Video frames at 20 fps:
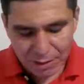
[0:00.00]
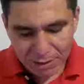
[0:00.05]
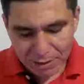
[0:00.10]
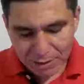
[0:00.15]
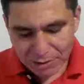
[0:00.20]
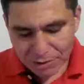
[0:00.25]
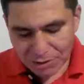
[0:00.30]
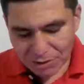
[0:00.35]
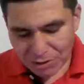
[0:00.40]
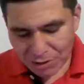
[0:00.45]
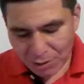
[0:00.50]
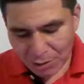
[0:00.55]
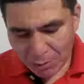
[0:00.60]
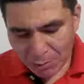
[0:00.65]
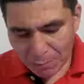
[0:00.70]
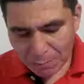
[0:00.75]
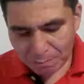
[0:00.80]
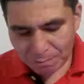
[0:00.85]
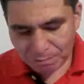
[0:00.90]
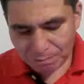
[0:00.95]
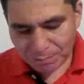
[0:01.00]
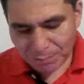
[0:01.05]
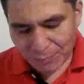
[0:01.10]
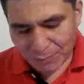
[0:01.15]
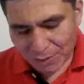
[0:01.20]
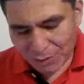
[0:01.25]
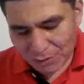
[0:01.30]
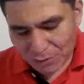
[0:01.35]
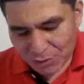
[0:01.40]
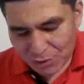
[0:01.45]
So,
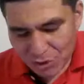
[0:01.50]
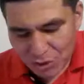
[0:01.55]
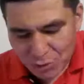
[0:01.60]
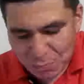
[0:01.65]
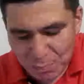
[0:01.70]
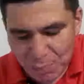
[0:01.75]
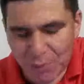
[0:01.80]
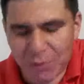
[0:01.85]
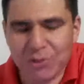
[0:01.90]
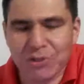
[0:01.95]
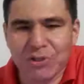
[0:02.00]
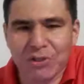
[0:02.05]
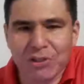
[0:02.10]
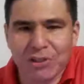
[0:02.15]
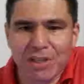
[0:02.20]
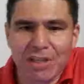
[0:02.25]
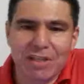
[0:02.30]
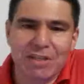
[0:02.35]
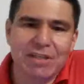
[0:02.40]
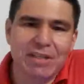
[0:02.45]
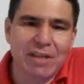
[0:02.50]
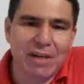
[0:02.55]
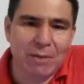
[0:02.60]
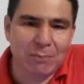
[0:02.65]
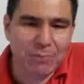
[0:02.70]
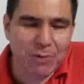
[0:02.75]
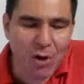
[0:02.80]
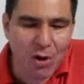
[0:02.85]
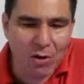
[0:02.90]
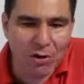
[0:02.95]
this person that I'm
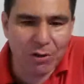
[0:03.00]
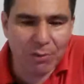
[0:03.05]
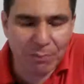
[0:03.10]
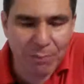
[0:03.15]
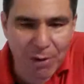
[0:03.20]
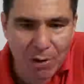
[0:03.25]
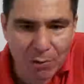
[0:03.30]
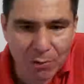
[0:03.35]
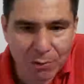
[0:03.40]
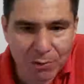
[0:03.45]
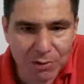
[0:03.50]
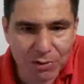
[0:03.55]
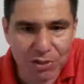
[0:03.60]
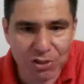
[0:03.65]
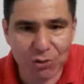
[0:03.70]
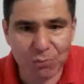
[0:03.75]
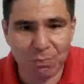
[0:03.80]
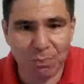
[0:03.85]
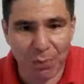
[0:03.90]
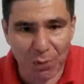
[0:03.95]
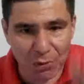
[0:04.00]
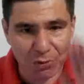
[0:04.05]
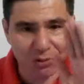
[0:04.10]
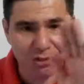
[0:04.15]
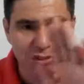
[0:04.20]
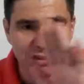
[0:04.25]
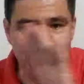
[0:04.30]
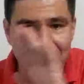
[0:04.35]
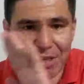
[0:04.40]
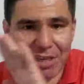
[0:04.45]
talking about, this
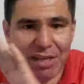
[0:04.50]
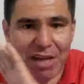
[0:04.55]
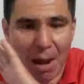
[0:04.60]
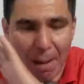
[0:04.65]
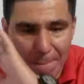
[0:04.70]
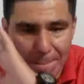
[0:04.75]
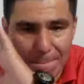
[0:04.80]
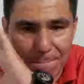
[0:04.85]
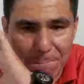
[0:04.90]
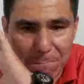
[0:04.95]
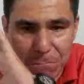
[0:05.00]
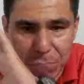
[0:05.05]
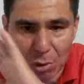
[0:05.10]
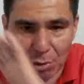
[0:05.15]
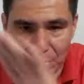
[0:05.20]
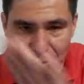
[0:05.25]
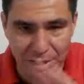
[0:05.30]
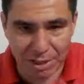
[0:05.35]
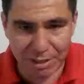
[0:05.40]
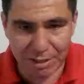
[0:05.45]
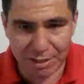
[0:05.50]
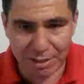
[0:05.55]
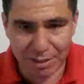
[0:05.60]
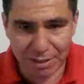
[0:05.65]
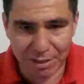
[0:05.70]
person that got bullied,